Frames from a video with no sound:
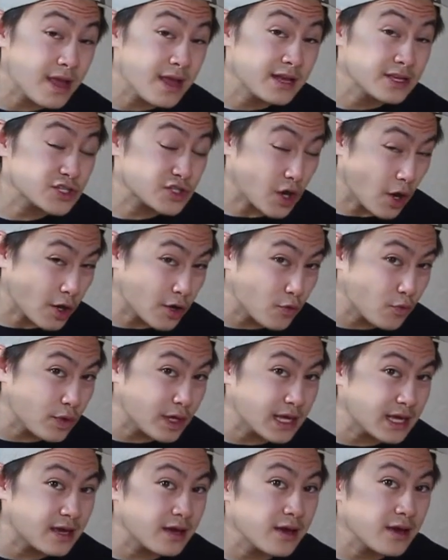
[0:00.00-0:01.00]
started
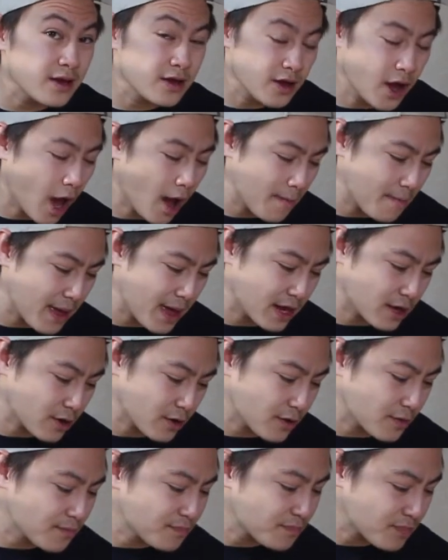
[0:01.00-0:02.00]
weak, got
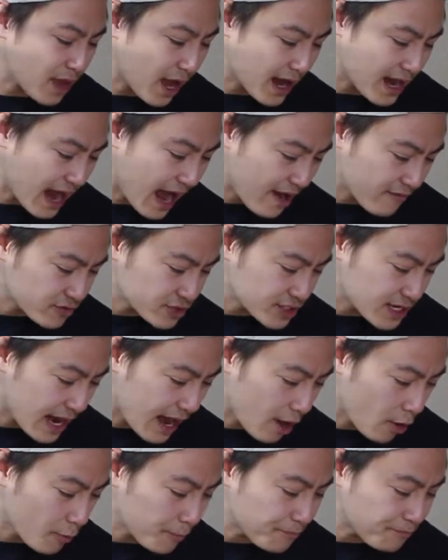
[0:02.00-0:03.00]
better, I'd average it
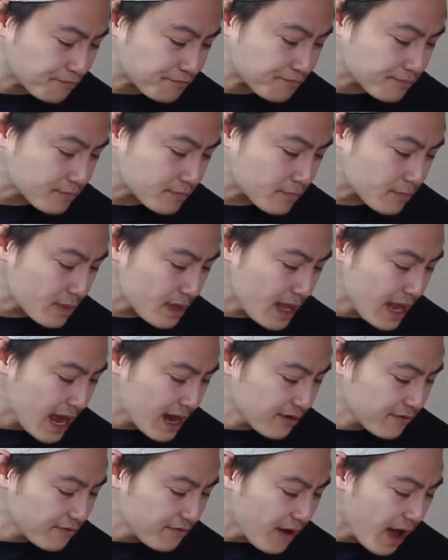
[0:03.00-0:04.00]
out
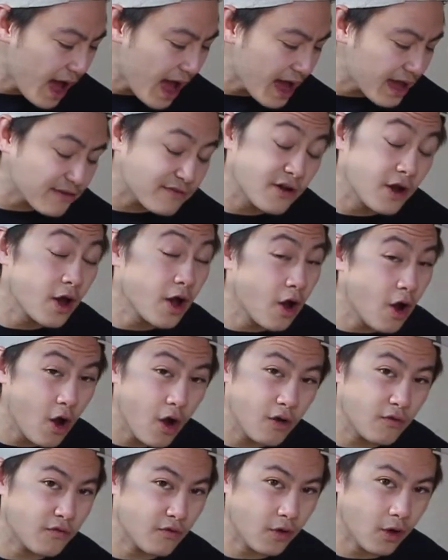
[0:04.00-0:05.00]
at a 5.
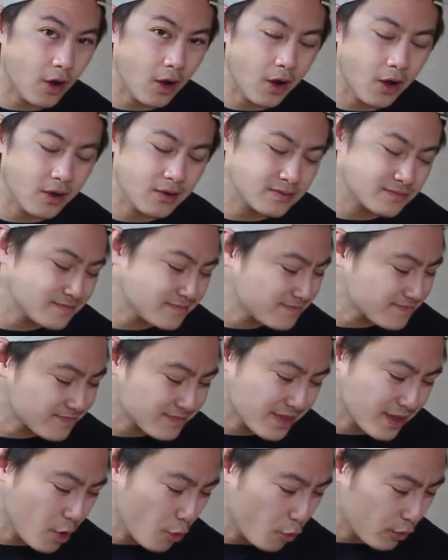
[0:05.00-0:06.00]
Overall,
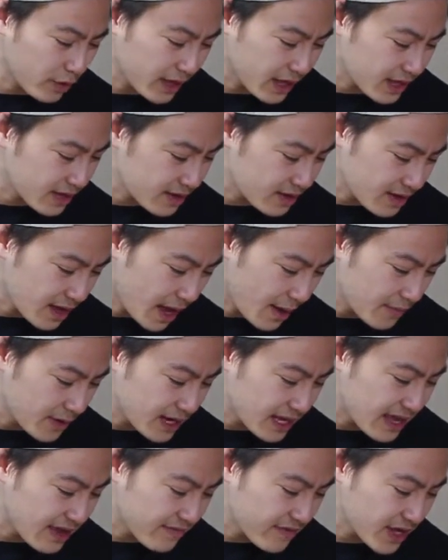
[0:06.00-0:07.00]
weak. I'm gonna
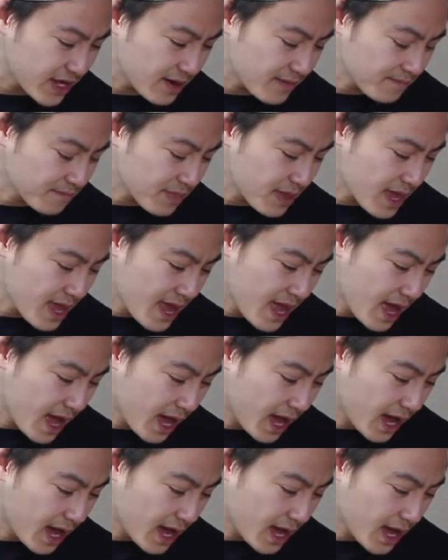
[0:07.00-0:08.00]
give it
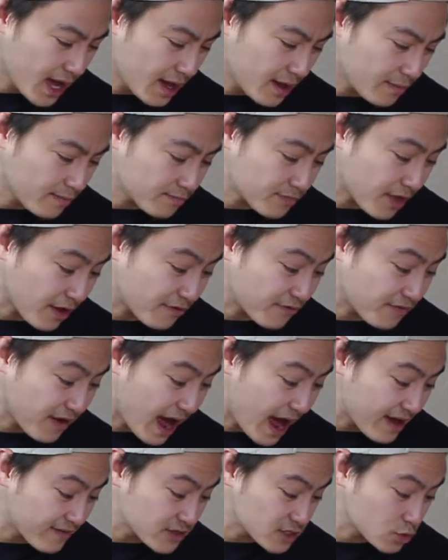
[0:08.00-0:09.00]
a
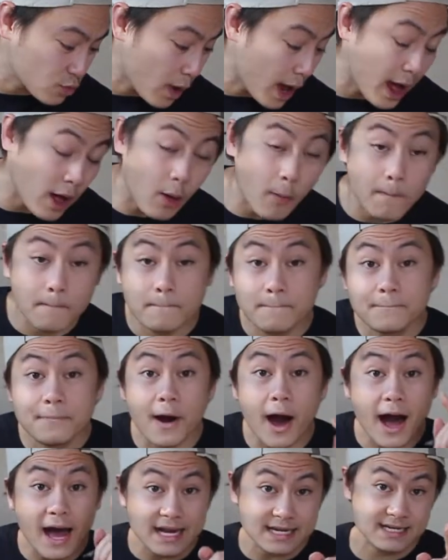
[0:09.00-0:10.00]
5 as well,
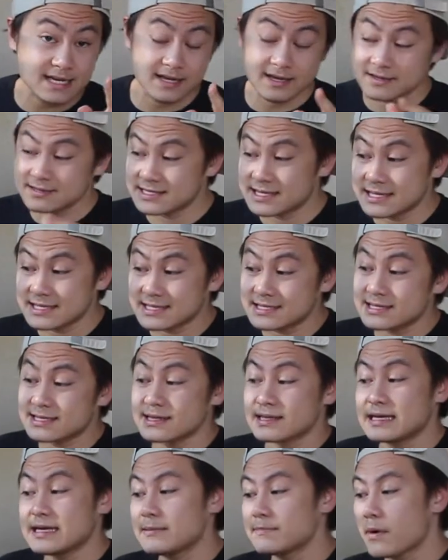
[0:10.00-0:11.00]
but since it's a
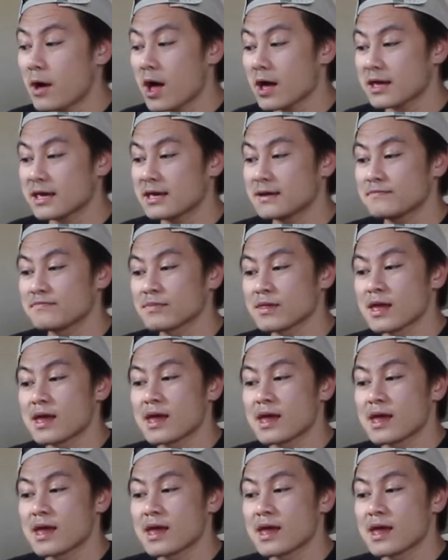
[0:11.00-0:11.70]
lean pocket,